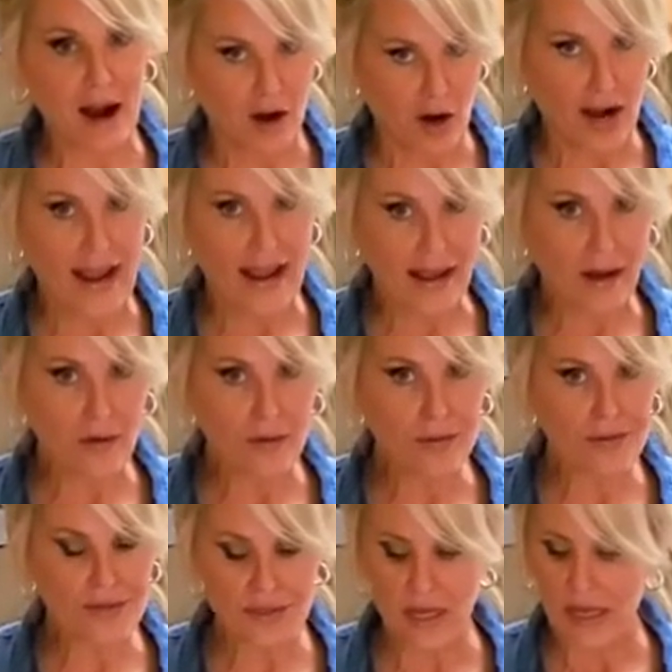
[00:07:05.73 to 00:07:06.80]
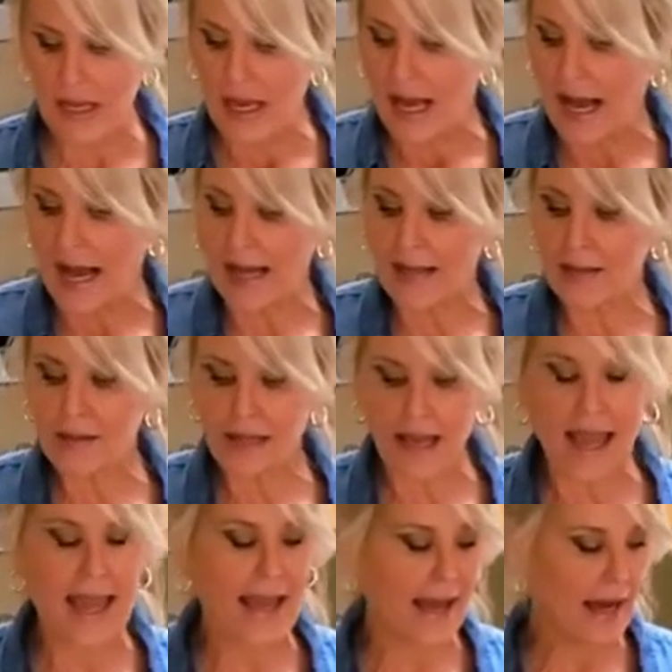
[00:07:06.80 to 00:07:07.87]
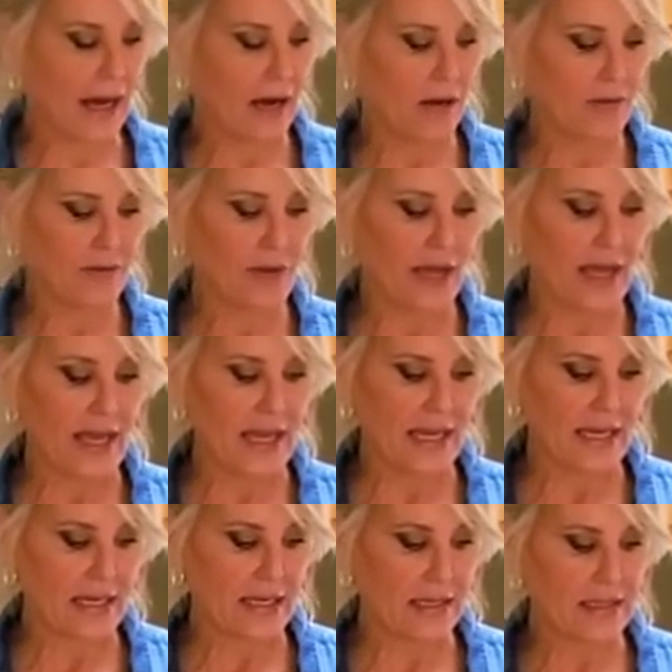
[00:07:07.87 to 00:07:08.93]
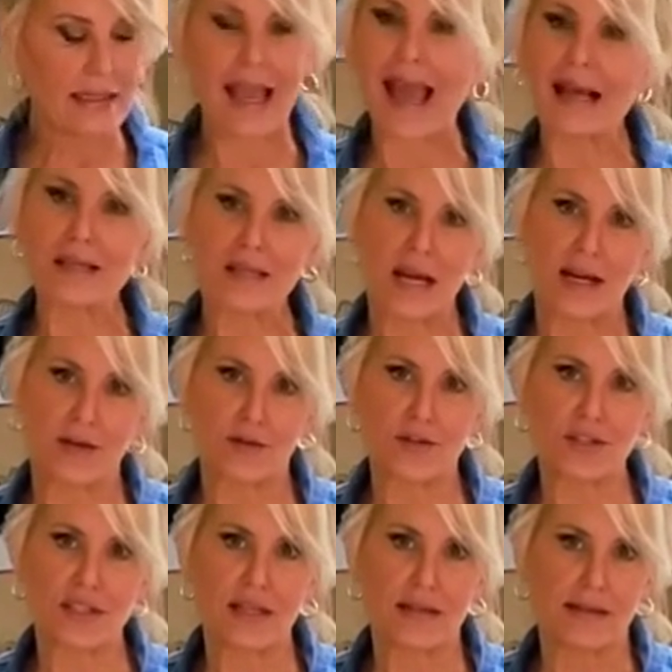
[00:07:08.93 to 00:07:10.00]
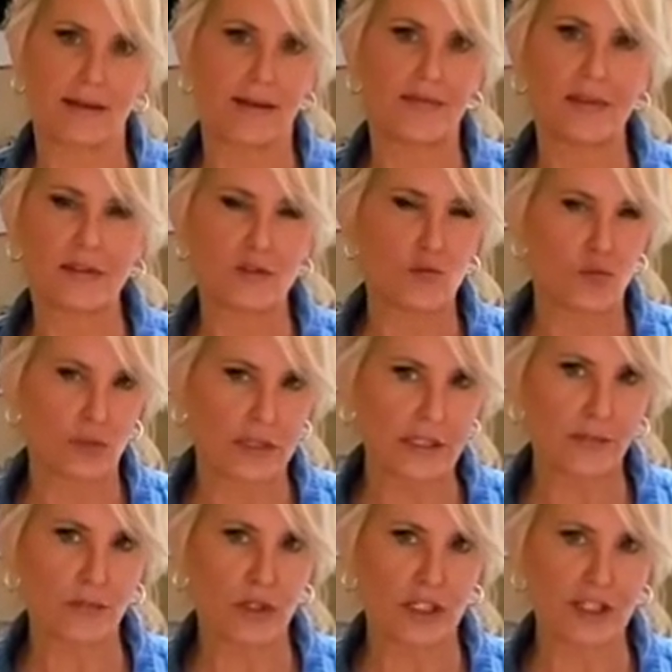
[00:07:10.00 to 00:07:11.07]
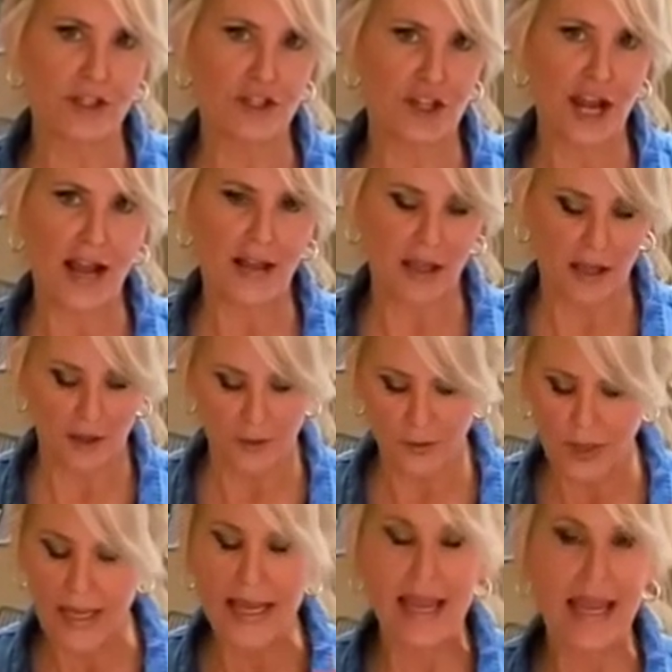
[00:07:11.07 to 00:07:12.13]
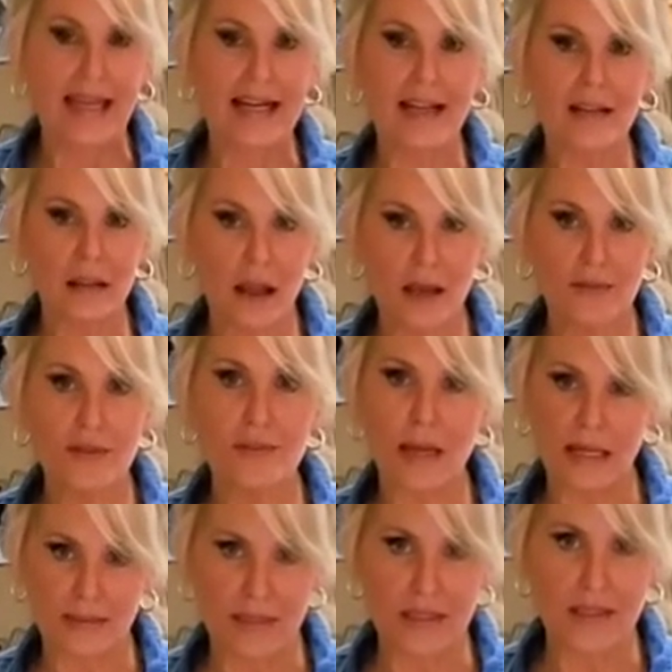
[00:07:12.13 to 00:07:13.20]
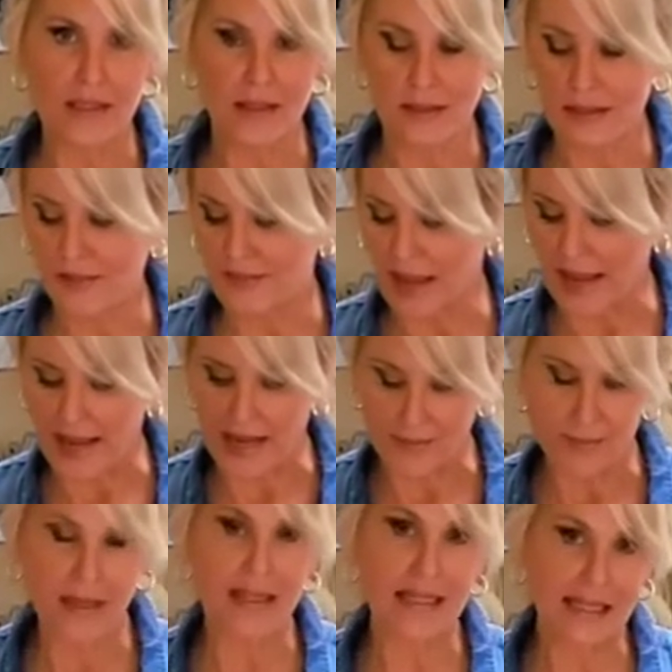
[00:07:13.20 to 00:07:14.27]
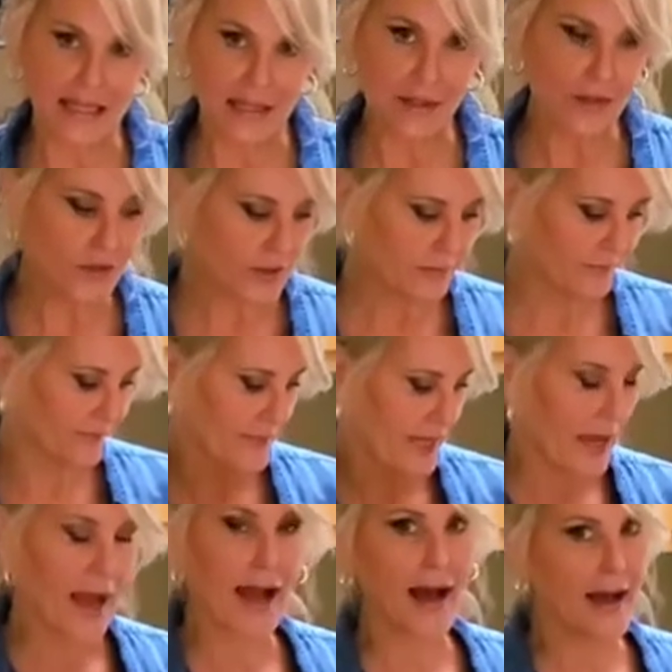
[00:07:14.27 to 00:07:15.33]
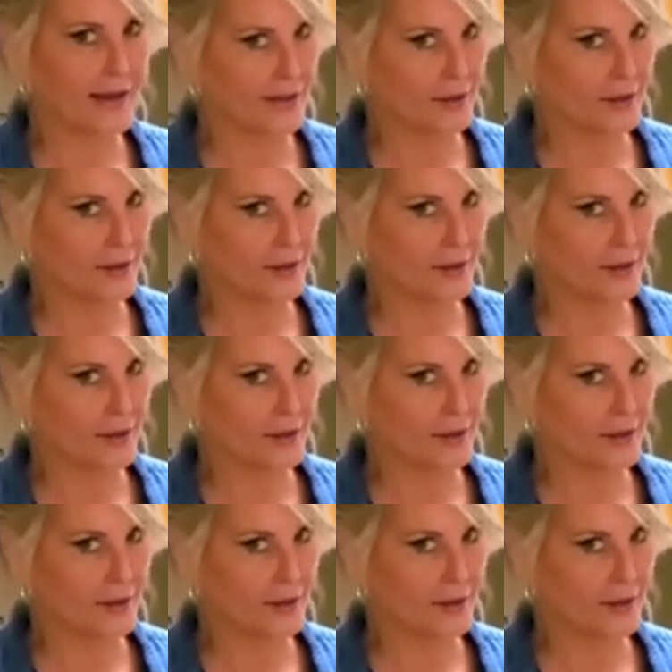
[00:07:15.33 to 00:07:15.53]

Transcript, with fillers: our house, I have a cast iron skillet that's really, really shallow, and I love to make biscuits in that. But here, I